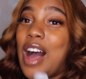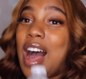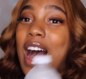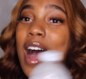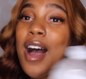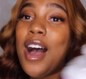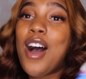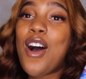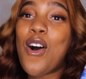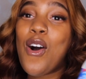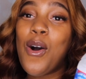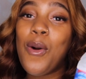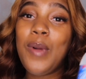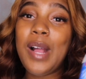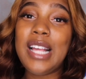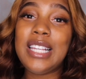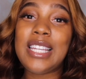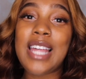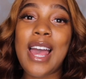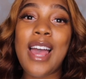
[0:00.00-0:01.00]
I
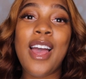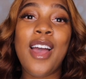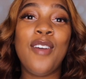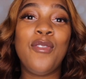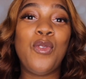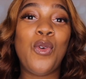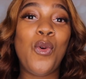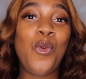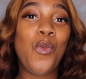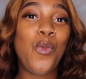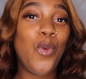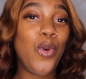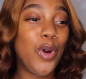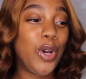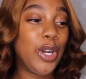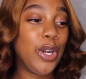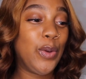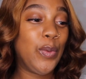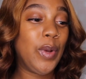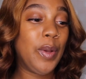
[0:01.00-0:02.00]
always have
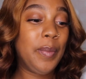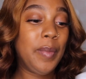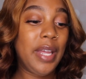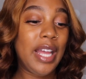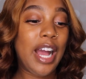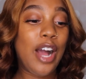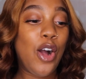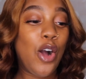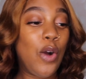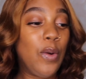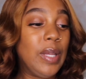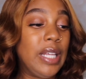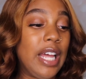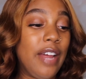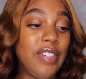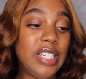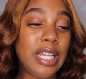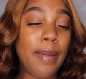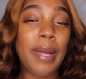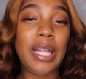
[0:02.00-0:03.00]
water with me.
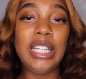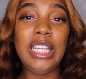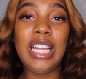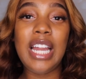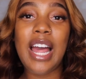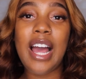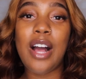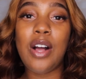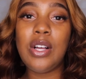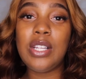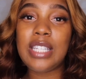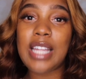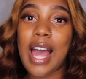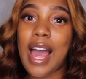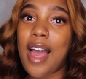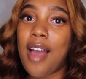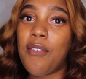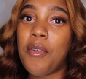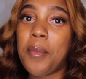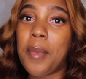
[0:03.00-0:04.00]
Every time I leave the house, I
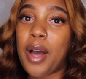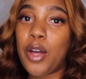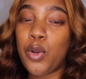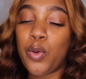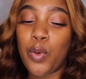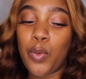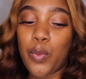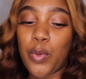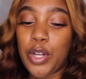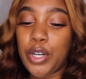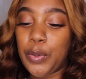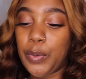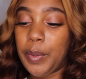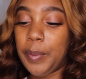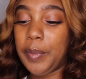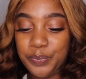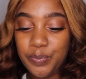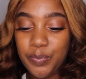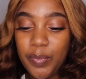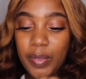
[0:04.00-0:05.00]
have a bottle of water
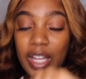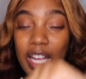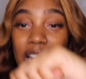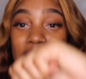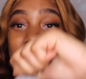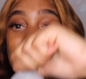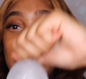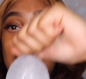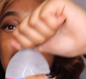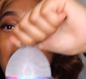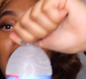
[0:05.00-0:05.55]
with me. And it